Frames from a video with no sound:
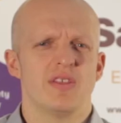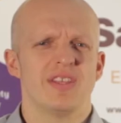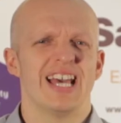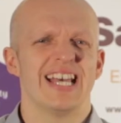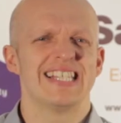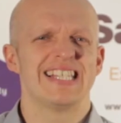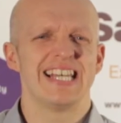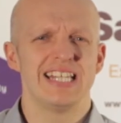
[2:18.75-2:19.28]
They
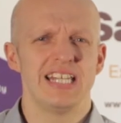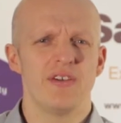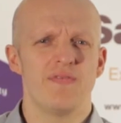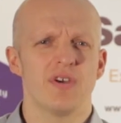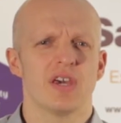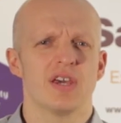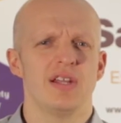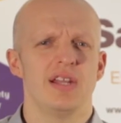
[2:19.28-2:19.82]
are
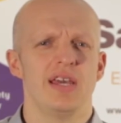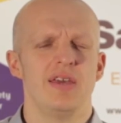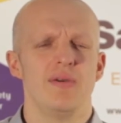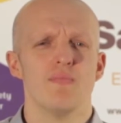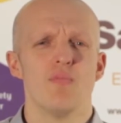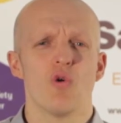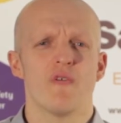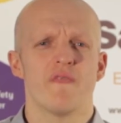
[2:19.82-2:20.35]
significantly
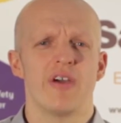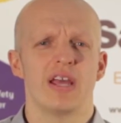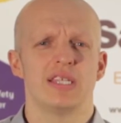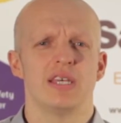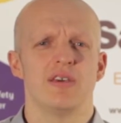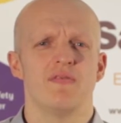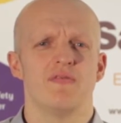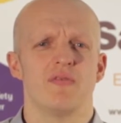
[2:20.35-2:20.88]
more
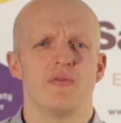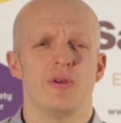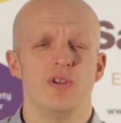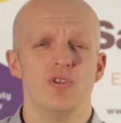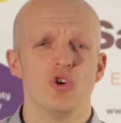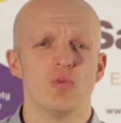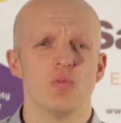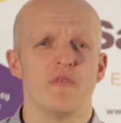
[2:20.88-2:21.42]
effective
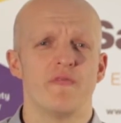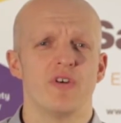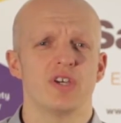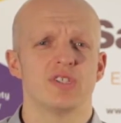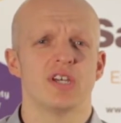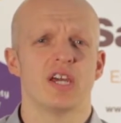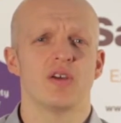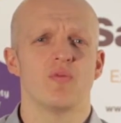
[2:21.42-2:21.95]
than normal
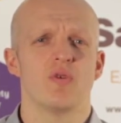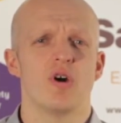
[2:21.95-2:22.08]
first aid at